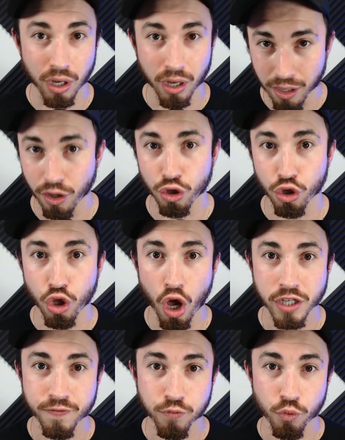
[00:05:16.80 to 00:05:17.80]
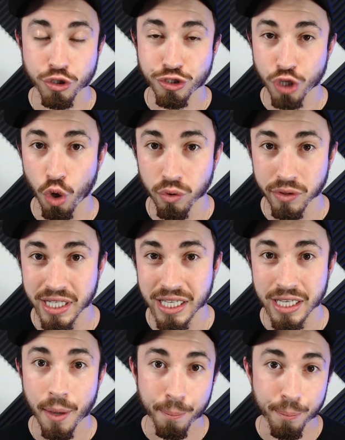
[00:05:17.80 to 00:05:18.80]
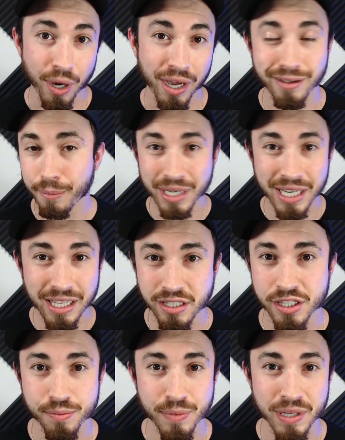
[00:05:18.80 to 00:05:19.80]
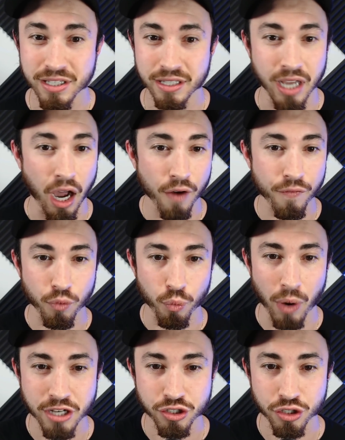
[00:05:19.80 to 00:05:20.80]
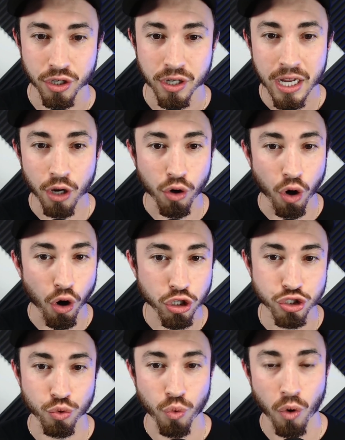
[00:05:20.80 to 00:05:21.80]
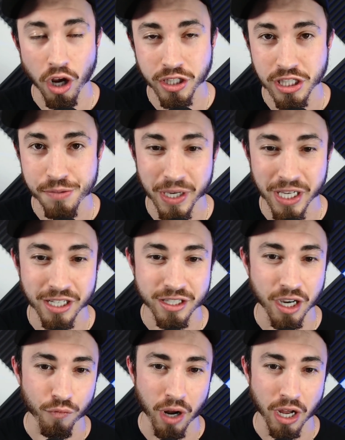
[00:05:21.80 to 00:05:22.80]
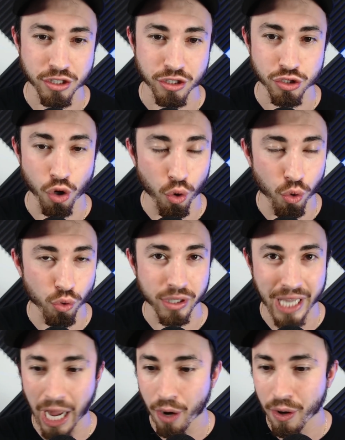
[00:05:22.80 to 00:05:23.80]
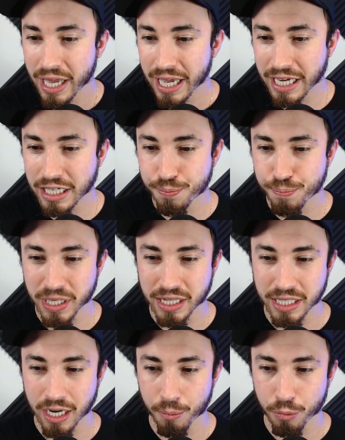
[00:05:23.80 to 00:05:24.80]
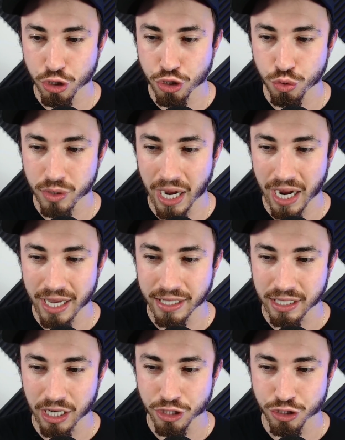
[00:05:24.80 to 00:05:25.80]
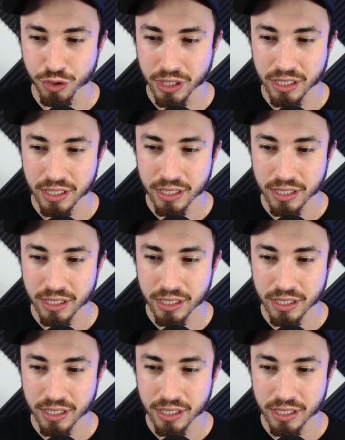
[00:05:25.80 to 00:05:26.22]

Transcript: another loss for Joe Lee. But I mean, Ethan Smith's a tough wrestler. Now Carter Starocci, speaking of tough wrestlers, holy cow, he just beat the number two guy in the country